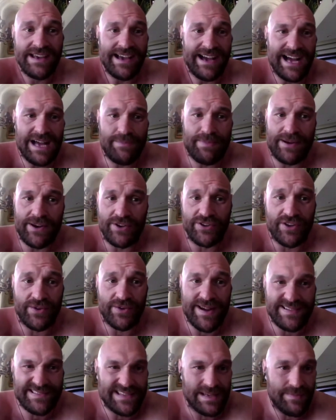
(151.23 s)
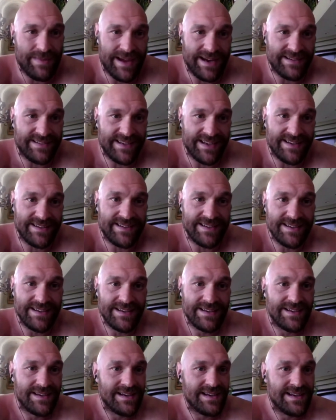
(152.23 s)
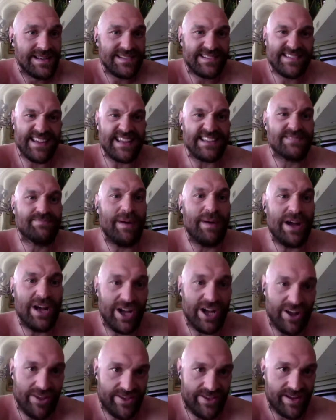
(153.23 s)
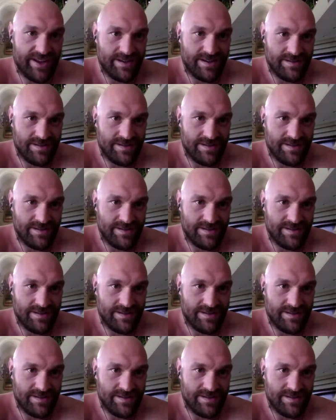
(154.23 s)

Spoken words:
I've been underestimated since birth.